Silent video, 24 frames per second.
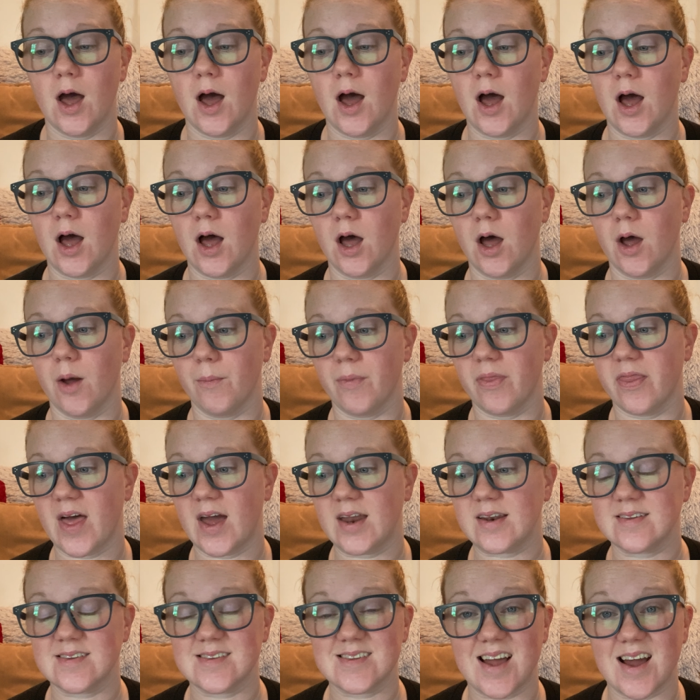Um,
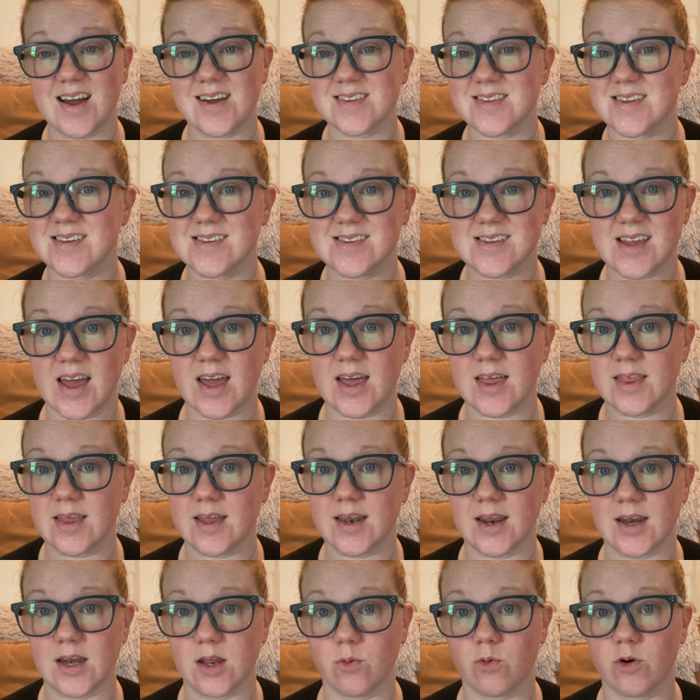that is not to say that
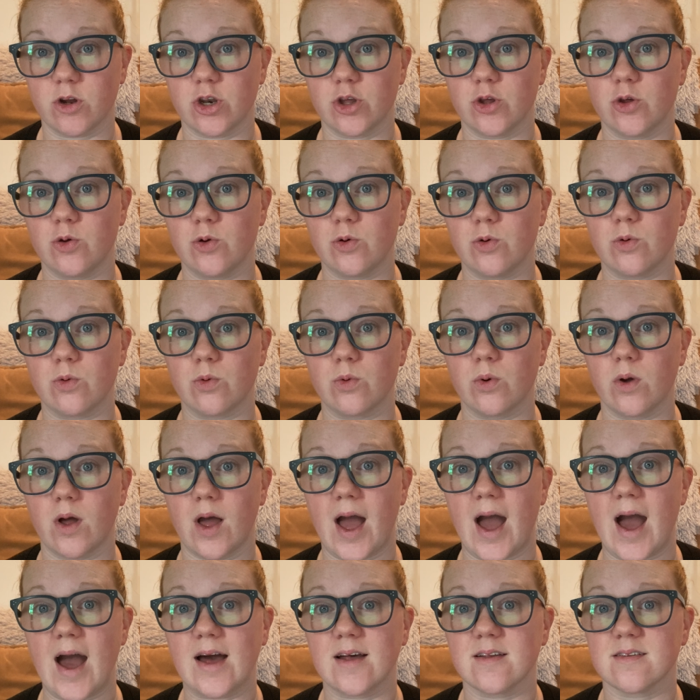anyone who
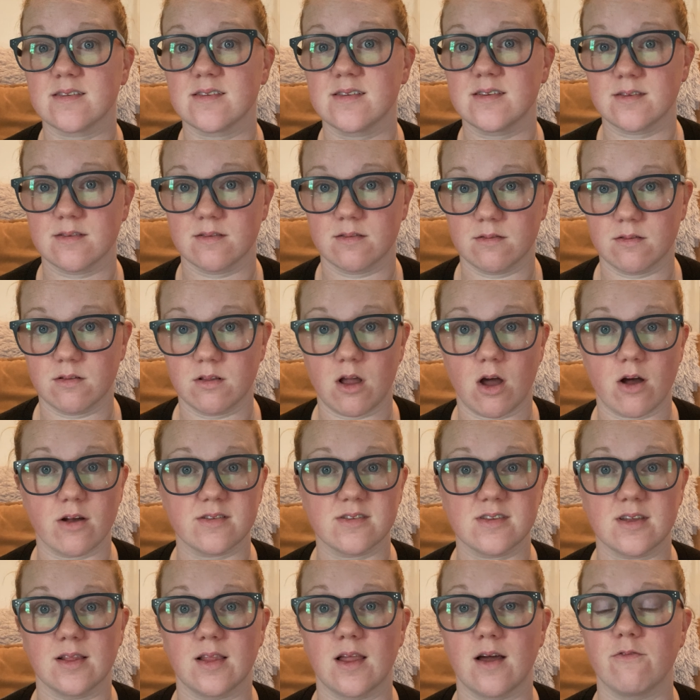has
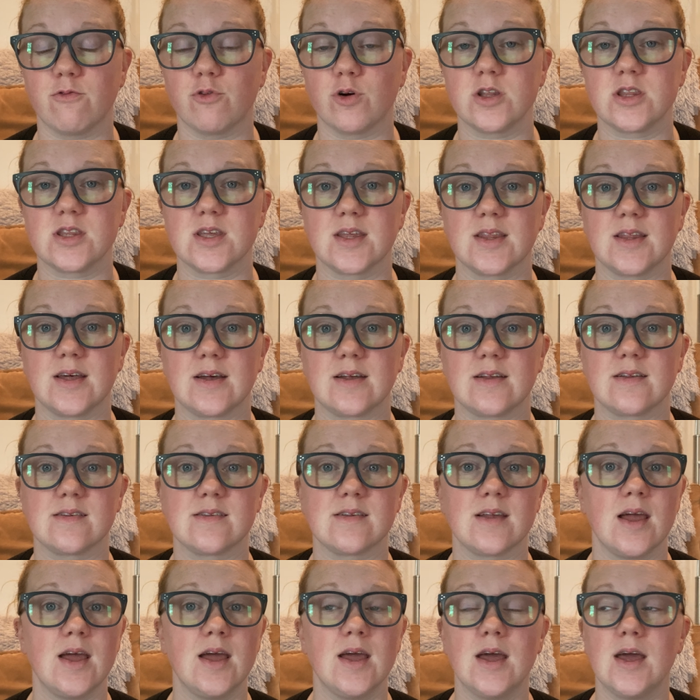lost a loved one to
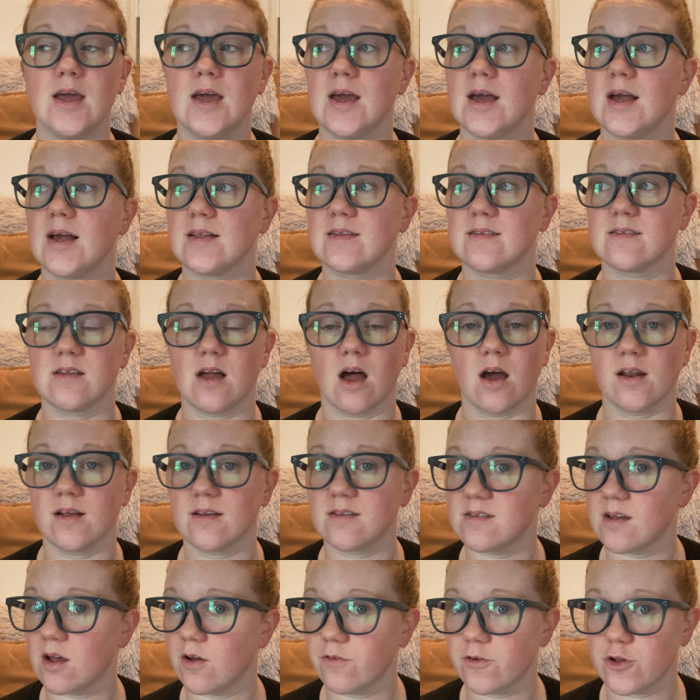this, it's not a
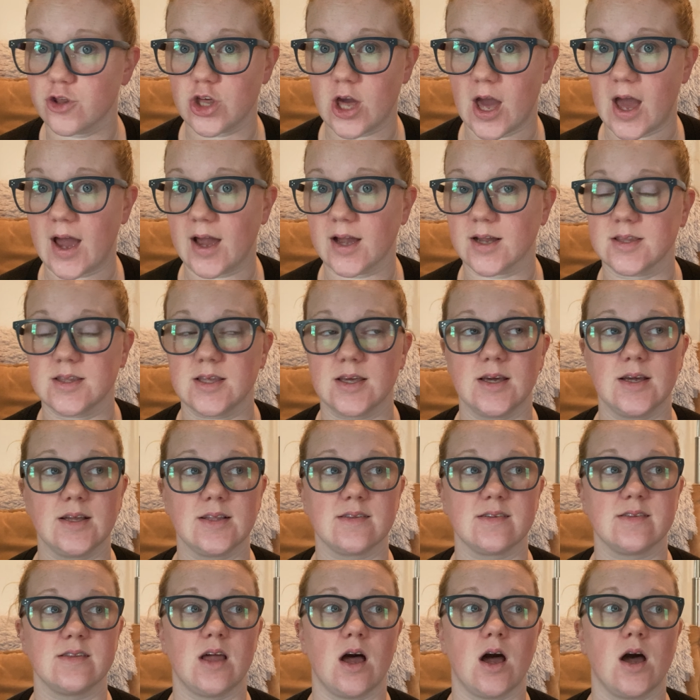selfish act.
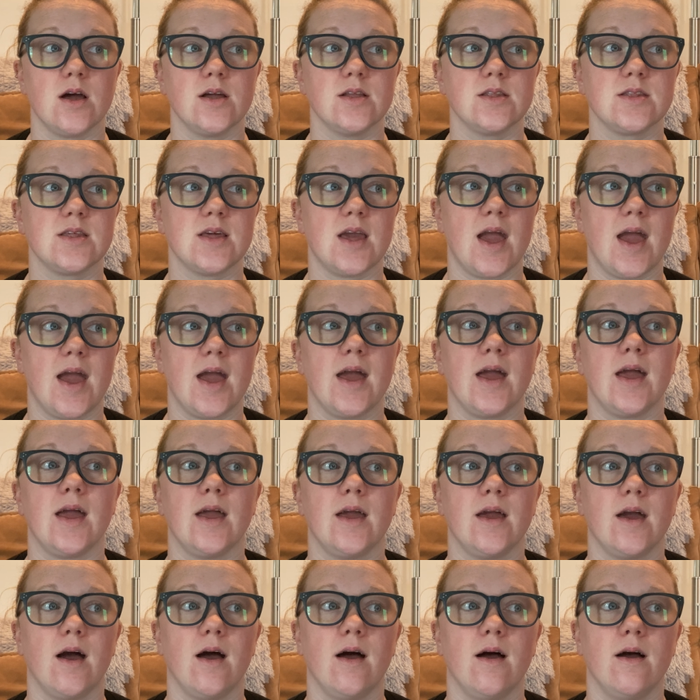It's not
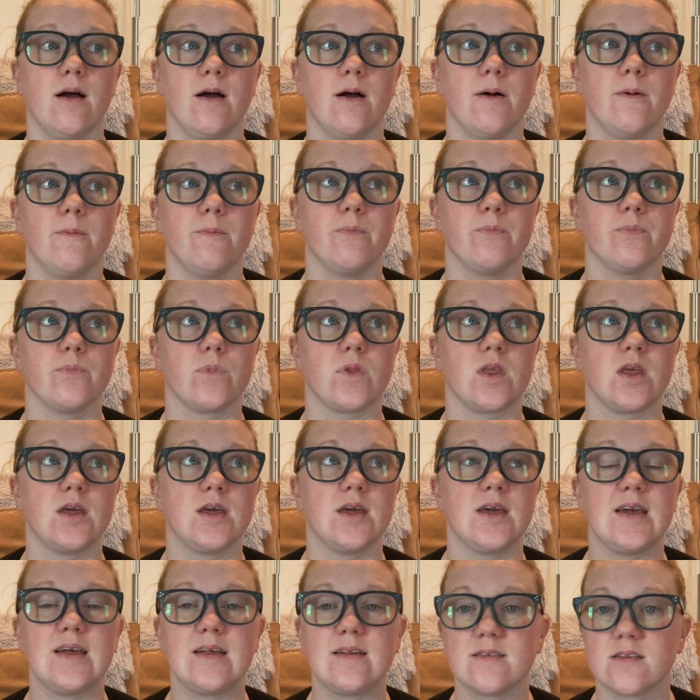a um,
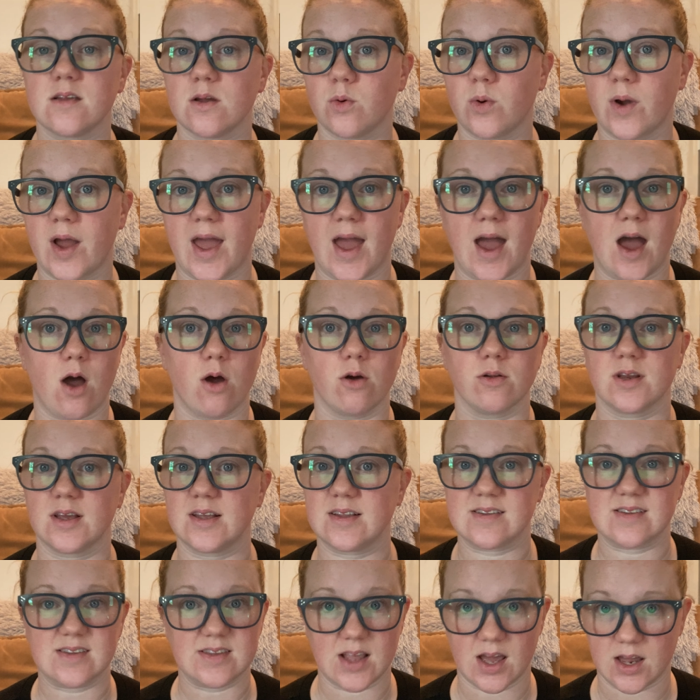easy way out.
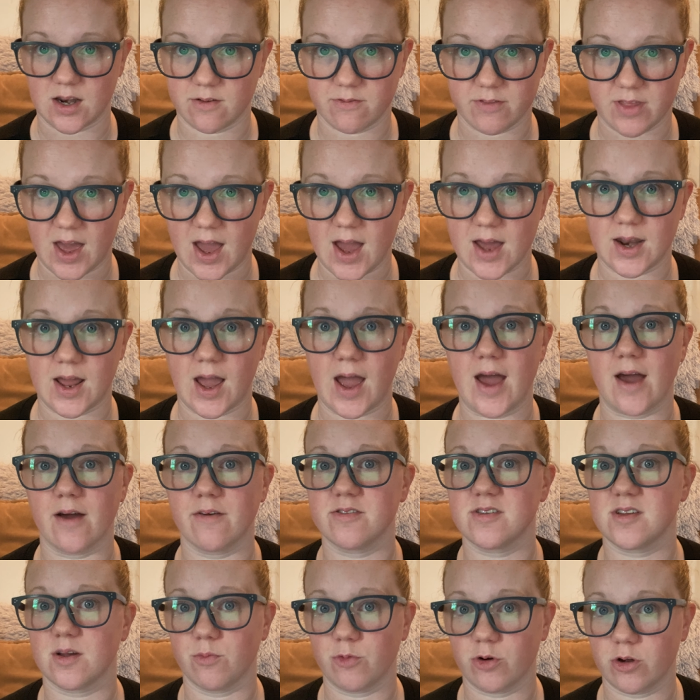It's none of that. I
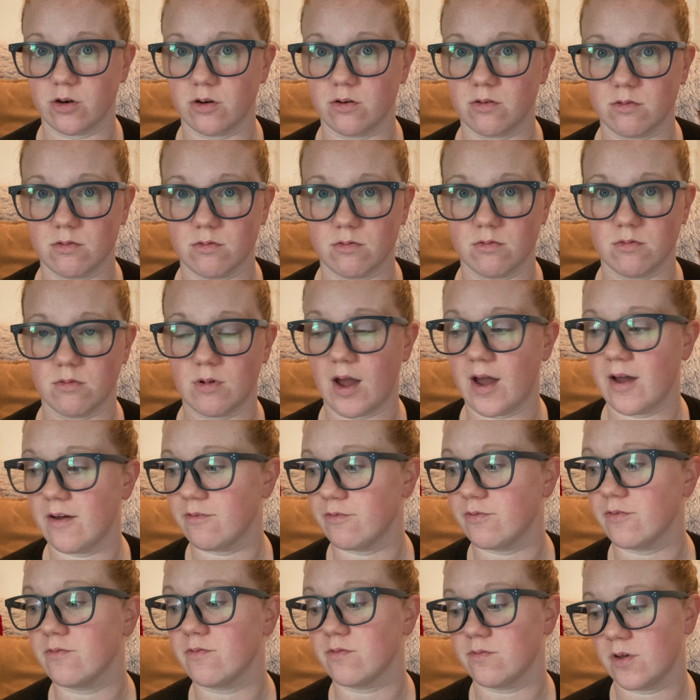have someone, I
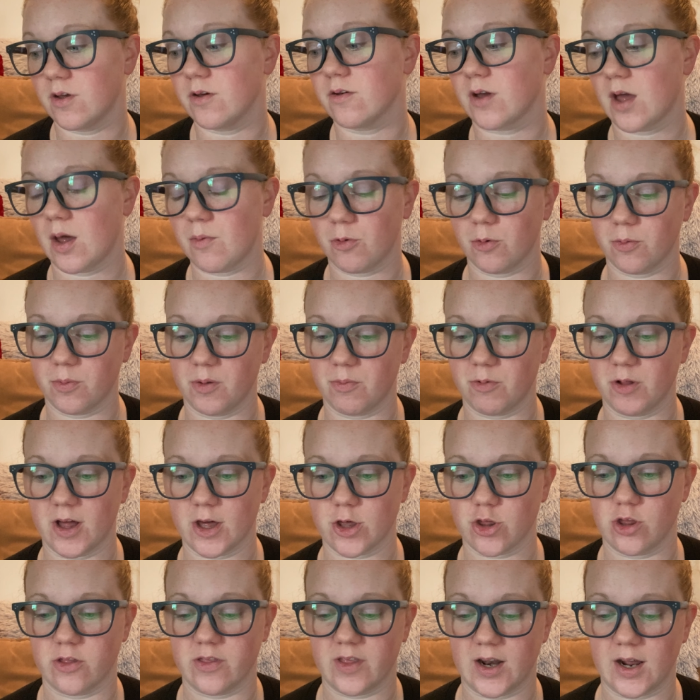have a couple of people
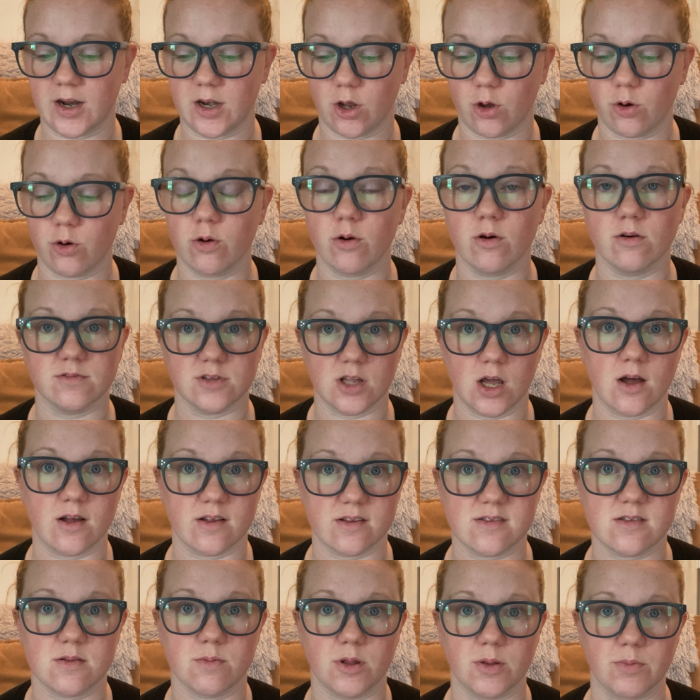actually that I know who have
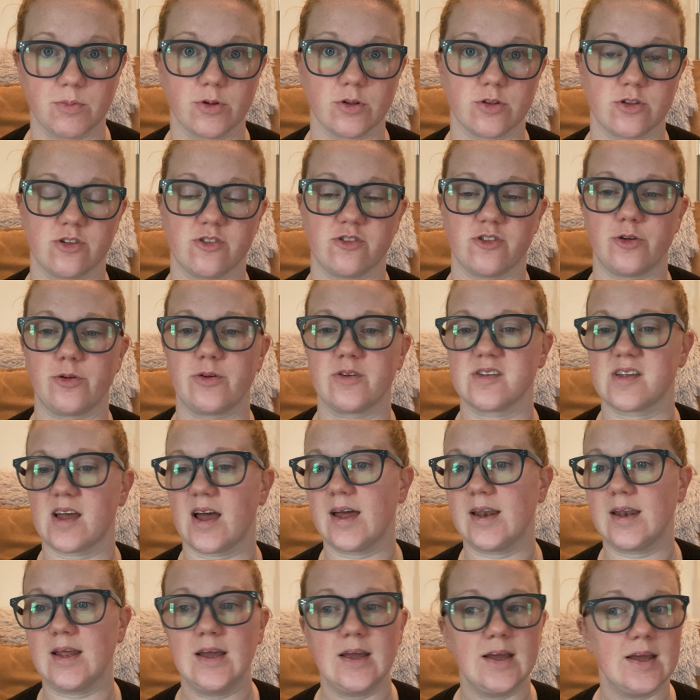lost people to
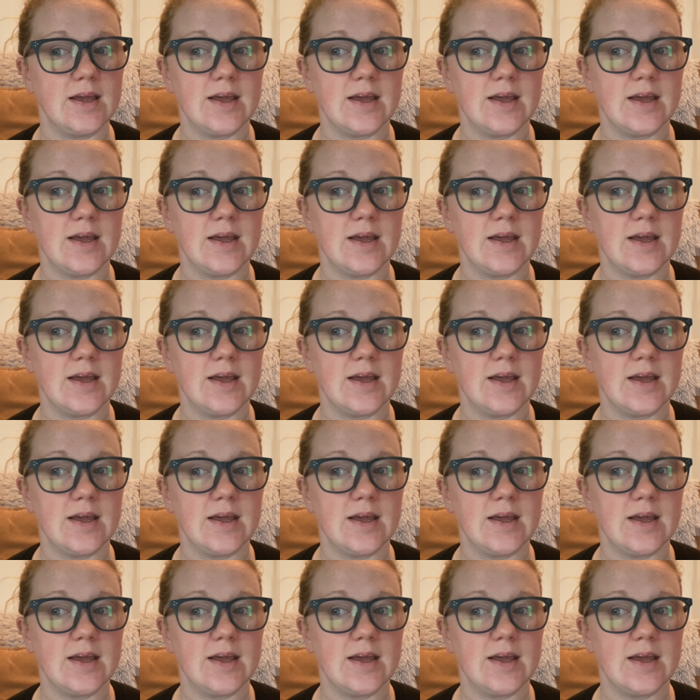suicide.